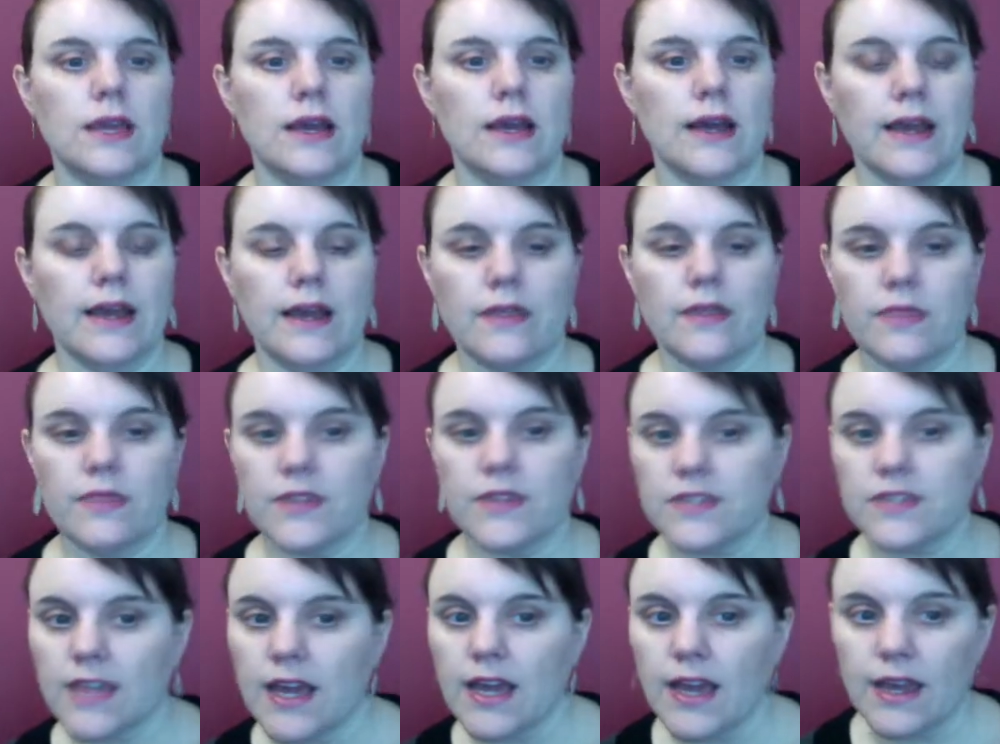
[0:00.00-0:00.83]
and the
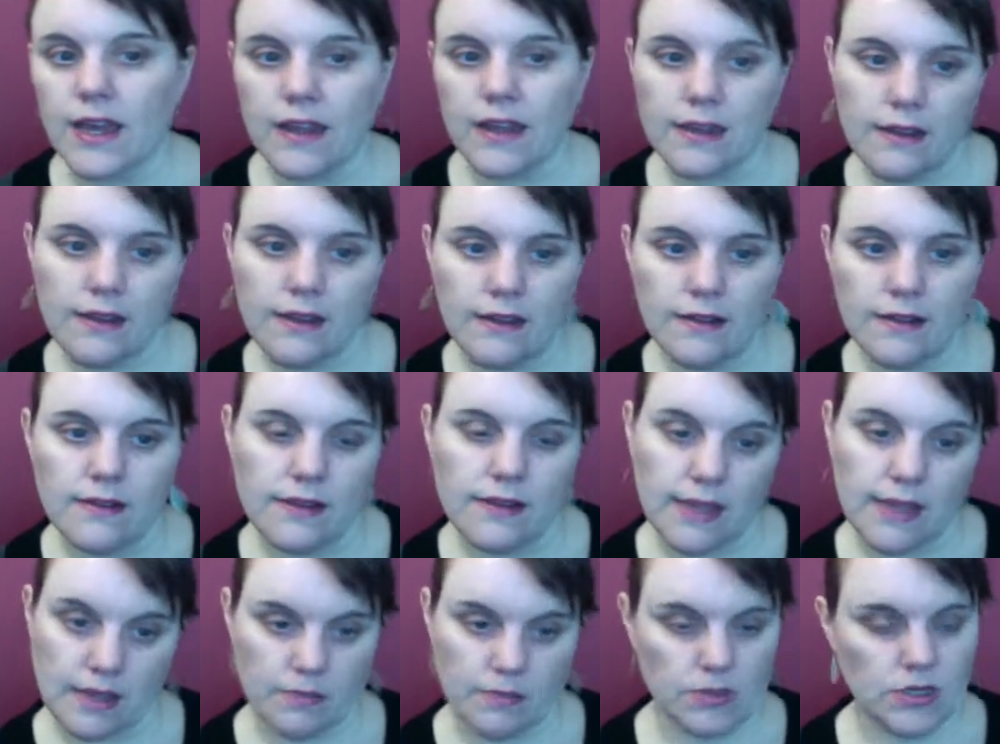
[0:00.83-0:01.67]
tag
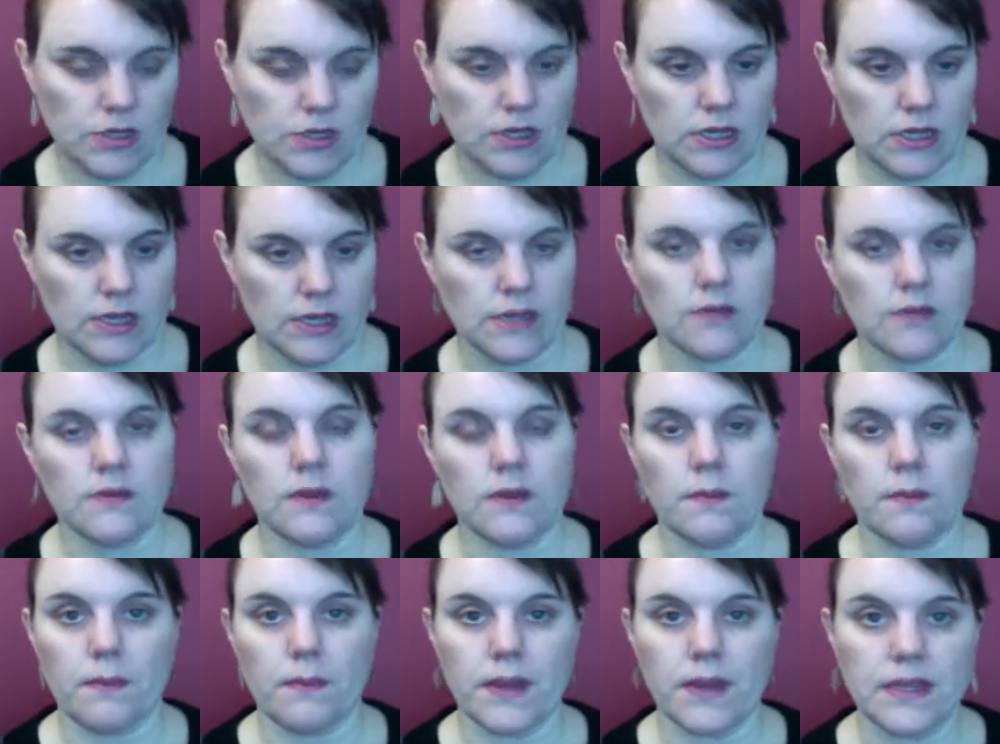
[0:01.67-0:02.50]
label on it.
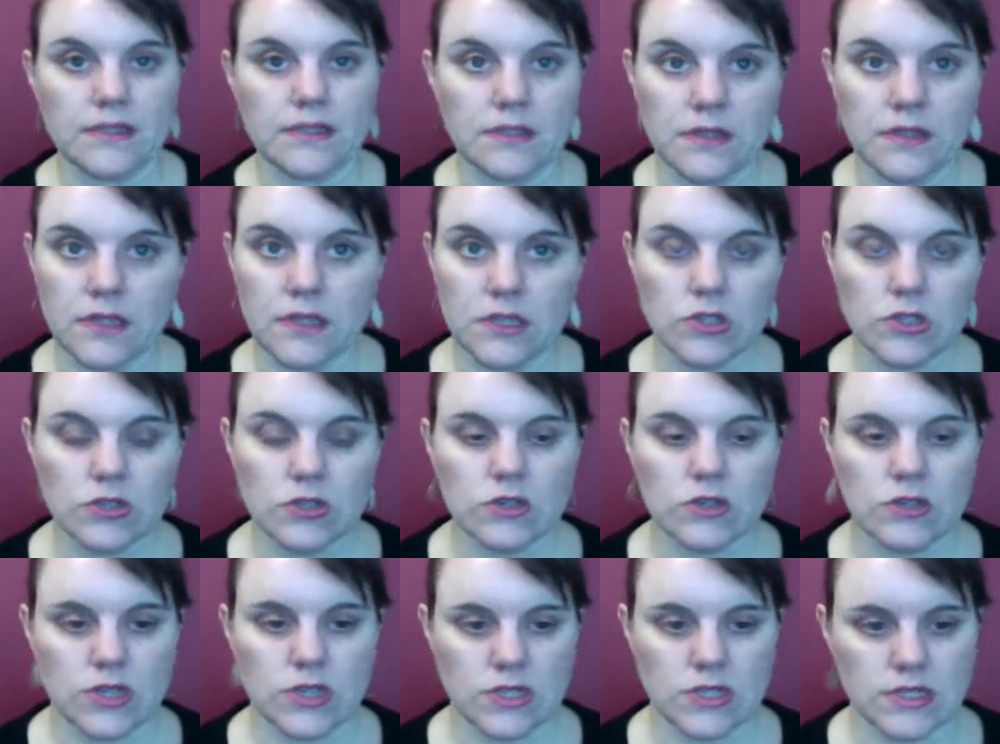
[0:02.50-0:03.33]
They basically
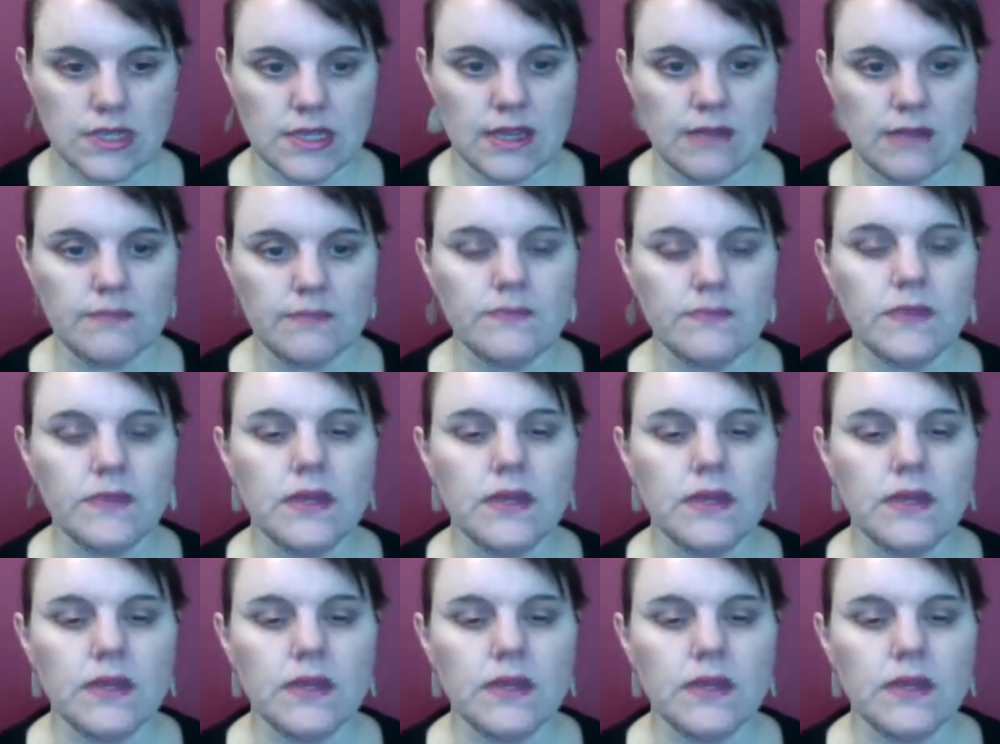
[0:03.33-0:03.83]
look the same.